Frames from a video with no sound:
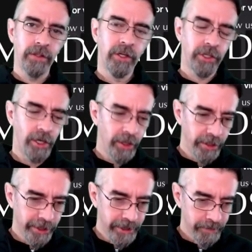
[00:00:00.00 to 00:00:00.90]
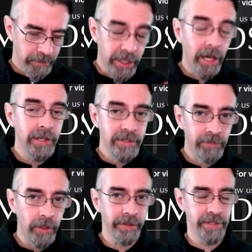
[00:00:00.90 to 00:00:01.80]
currently, because of
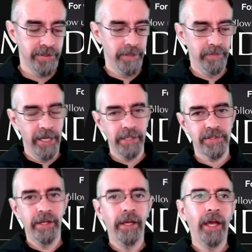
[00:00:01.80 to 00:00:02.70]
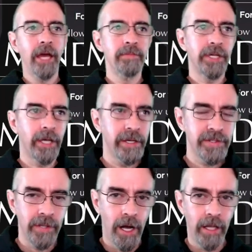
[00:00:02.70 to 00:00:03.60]
all these updates, and because
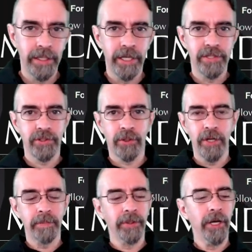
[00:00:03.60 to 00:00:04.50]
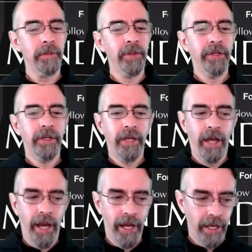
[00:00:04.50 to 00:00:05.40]
the holidays are creeping up,
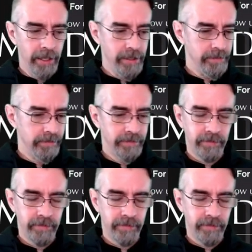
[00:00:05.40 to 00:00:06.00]
and